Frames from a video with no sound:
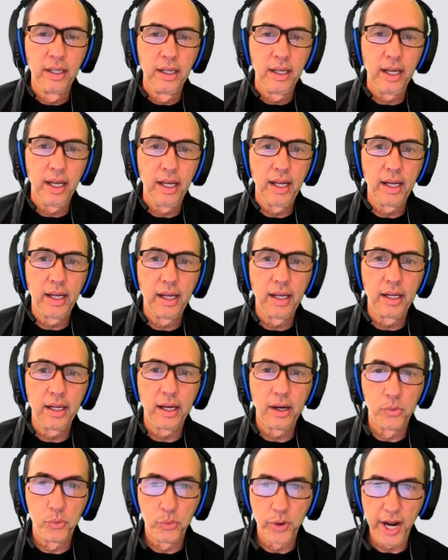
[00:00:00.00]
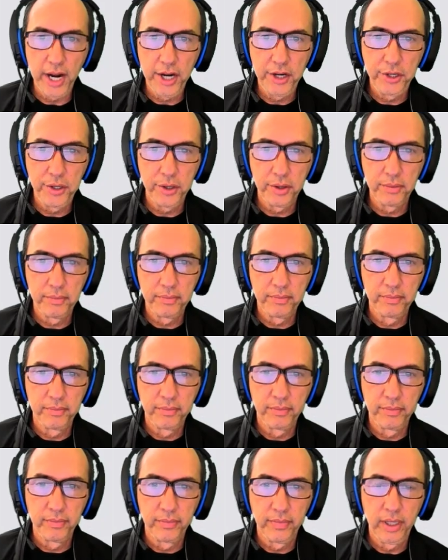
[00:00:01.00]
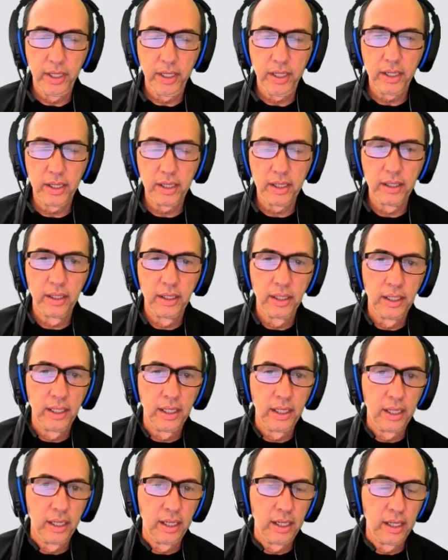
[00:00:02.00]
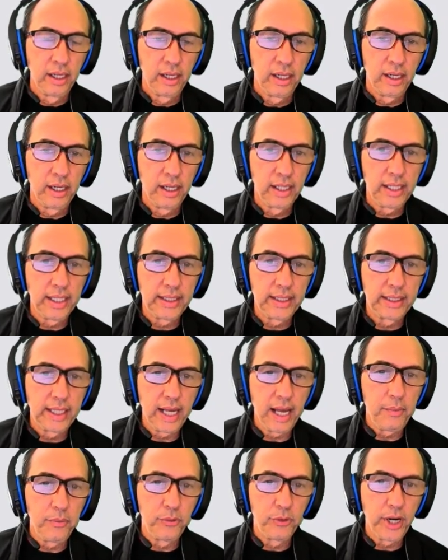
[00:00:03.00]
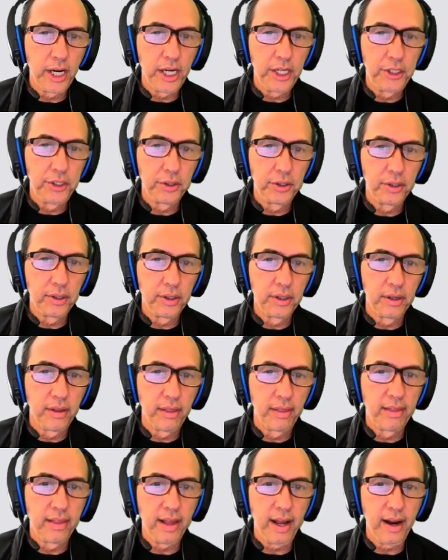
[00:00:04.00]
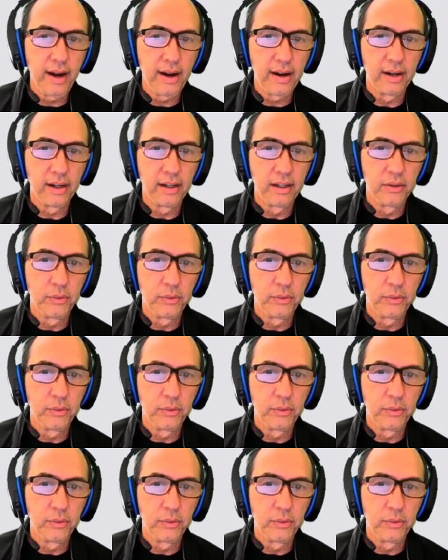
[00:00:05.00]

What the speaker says: a ratio here and the same ratio there.